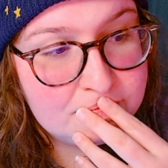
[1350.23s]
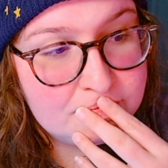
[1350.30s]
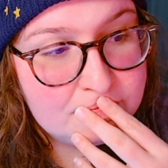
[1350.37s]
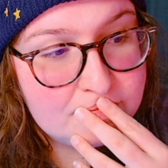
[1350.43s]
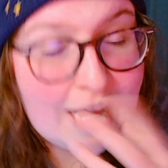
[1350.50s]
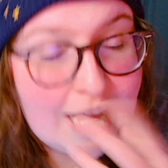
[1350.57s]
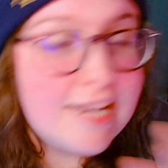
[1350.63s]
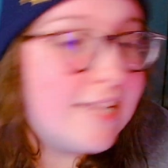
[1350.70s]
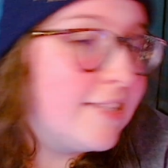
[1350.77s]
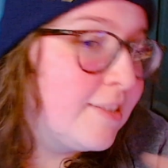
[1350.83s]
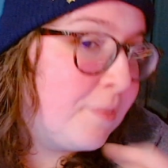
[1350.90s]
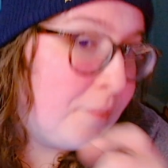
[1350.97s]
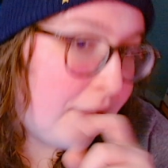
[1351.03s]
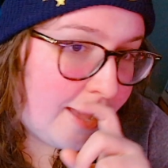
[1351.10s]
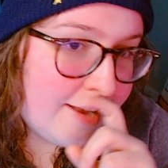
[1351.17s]
I need
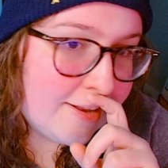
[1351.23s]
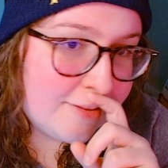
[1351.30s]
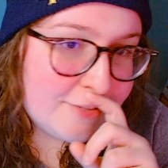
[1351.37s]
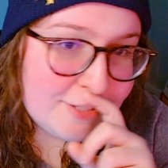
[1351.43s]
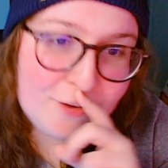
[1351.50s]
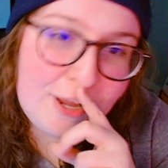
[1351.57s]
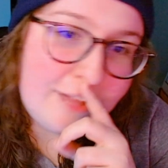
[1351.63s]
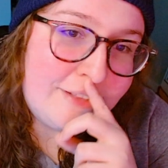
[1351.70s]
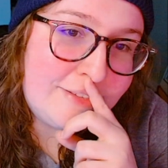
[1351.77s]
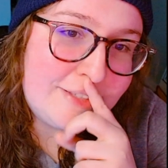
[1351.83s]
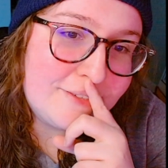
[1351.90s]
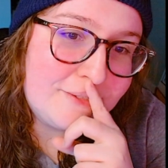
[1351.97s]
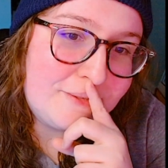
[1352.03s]
some guidance, friends.